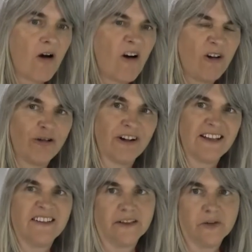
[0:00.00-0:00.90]
are
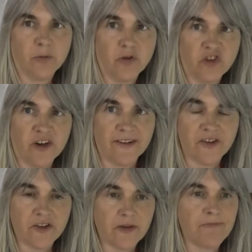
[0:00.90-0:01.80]
great in small
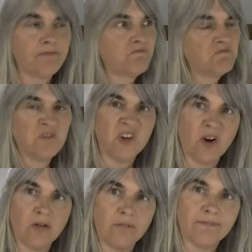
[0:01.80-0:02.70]
sizes. You've
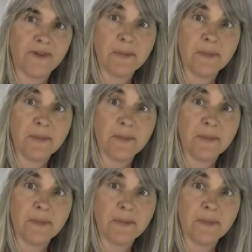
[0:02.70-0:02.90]
got the